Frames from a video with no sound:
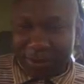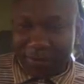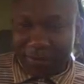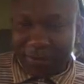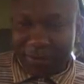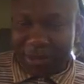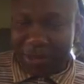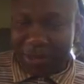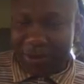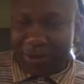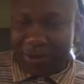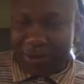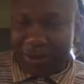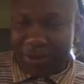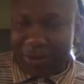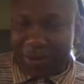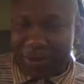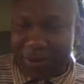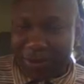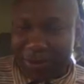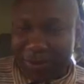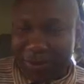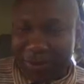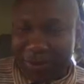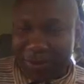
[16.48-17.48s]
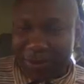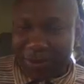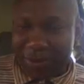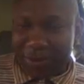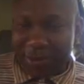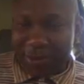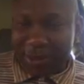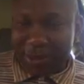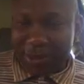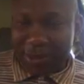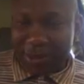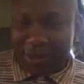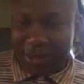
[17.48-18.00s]
when it comes to
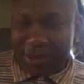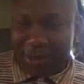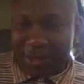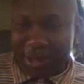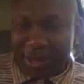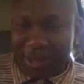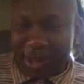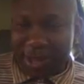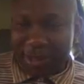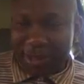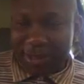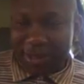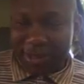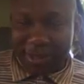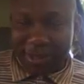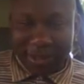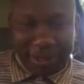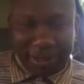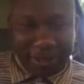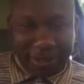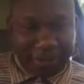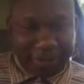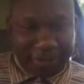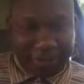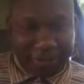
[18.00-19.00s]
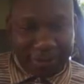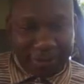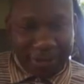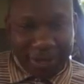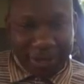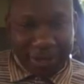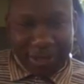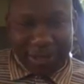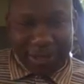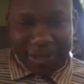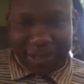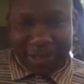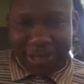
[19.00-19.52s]
producing and uh,
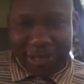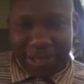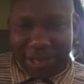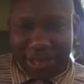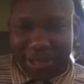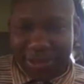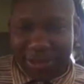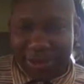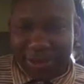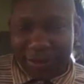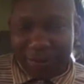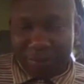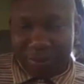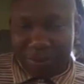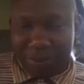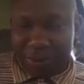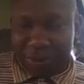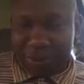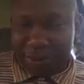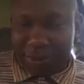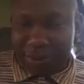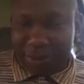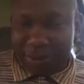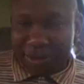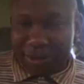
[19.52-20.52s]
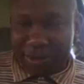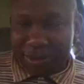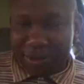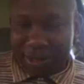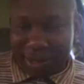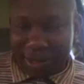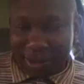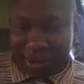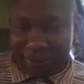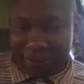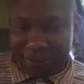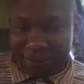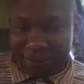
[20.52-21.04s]
selling your product. Yeah,